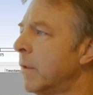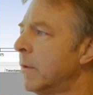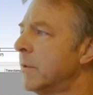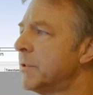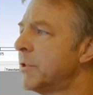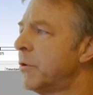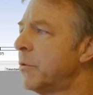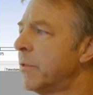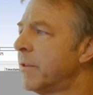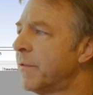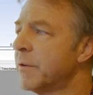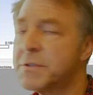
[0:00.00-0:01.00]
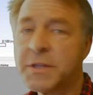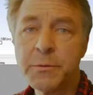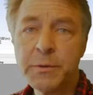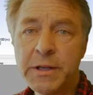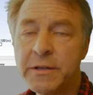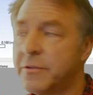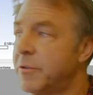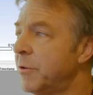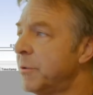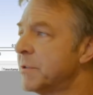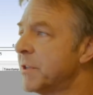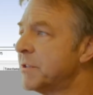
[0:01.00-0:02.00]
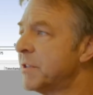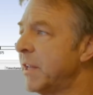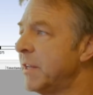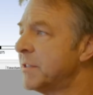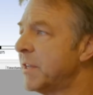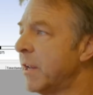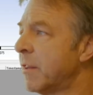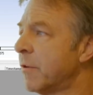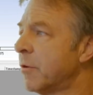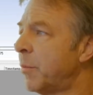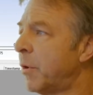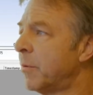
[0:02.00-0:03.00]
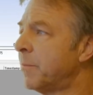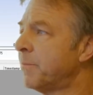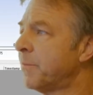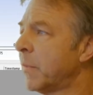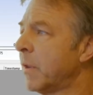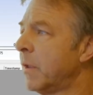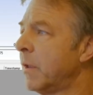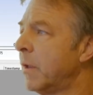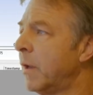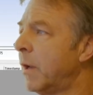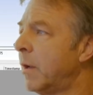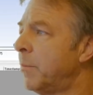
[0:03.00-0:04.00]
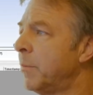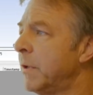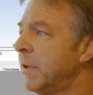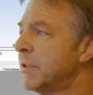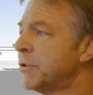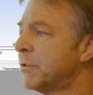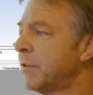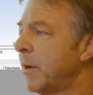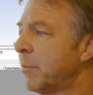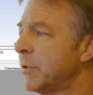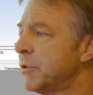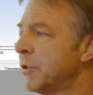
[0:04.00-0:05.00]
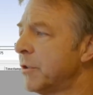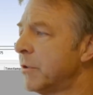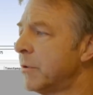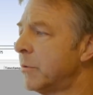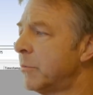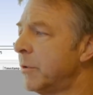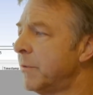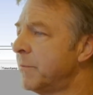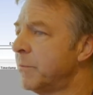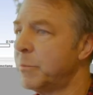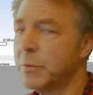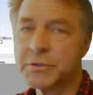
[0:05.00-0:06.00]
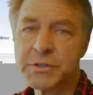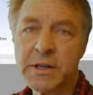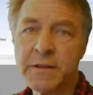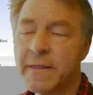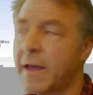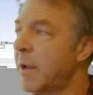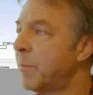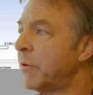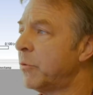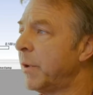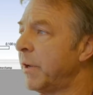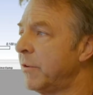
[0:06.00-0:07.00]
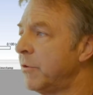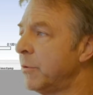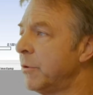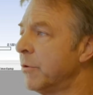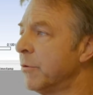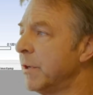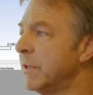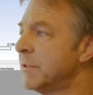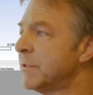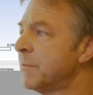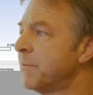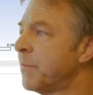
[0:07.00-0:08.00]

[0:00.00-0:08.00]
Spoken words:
So the first thing we need to do is the steady state thermal. Initial temperature, we're setting that up at 22 degrees.